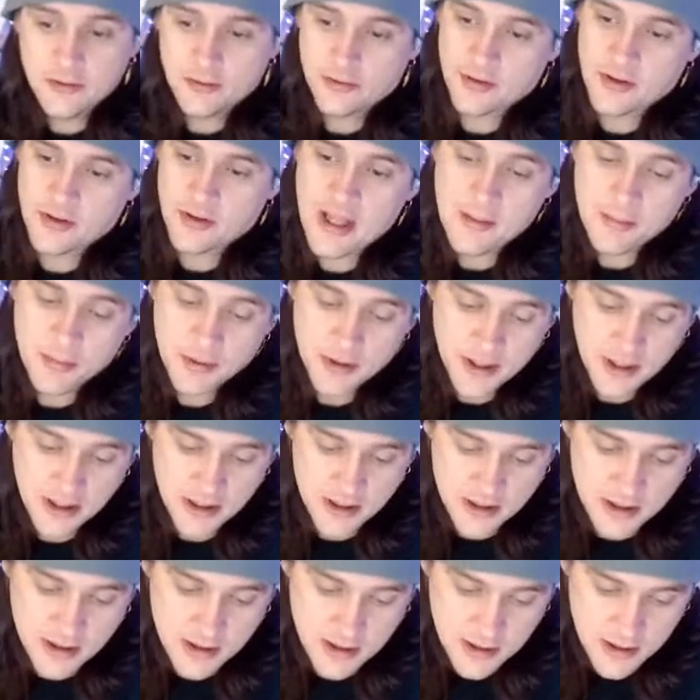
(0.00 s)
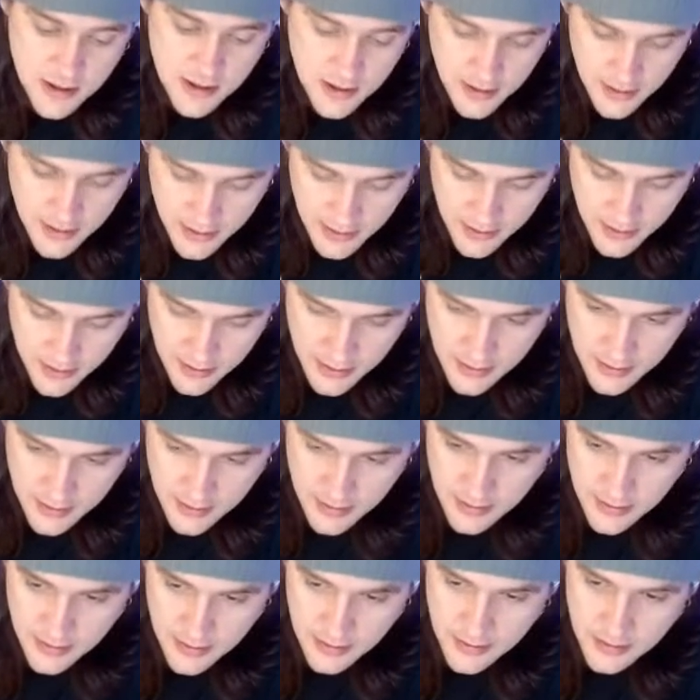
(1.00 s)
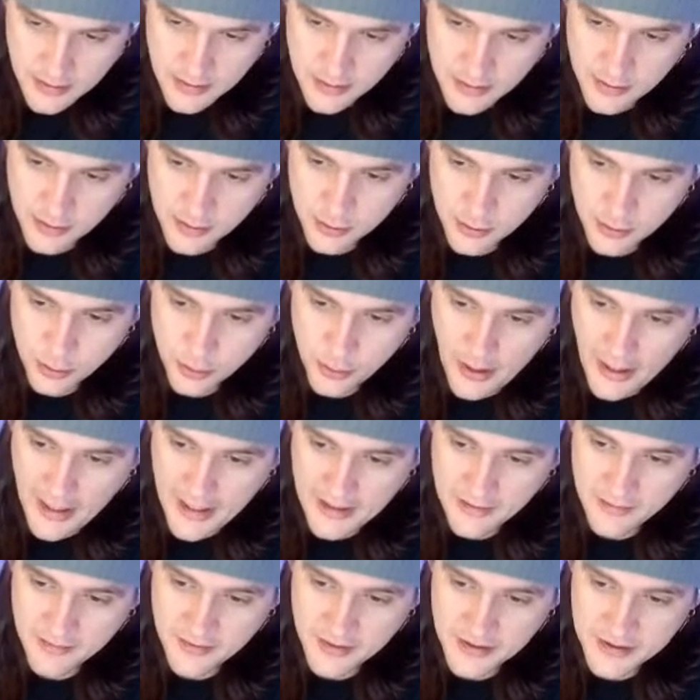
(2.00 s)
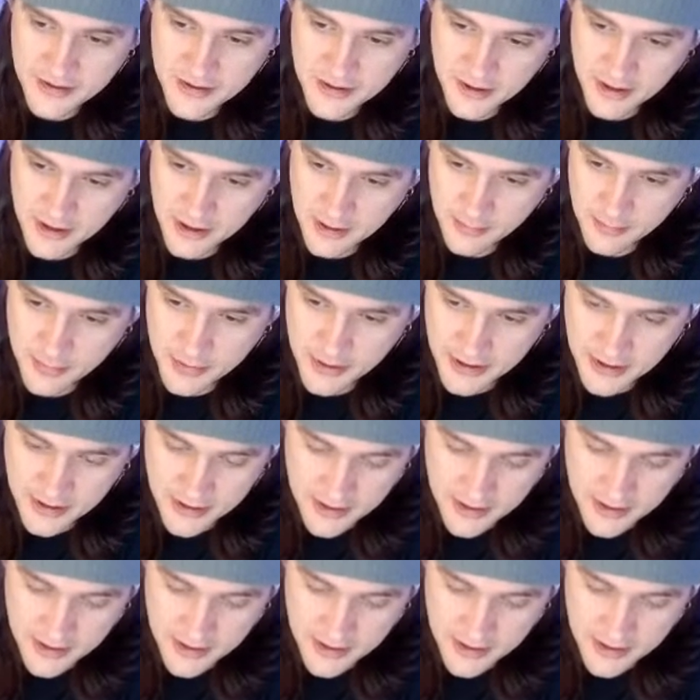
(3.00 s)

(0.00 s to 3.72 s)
for that prediction. You and Vincent Company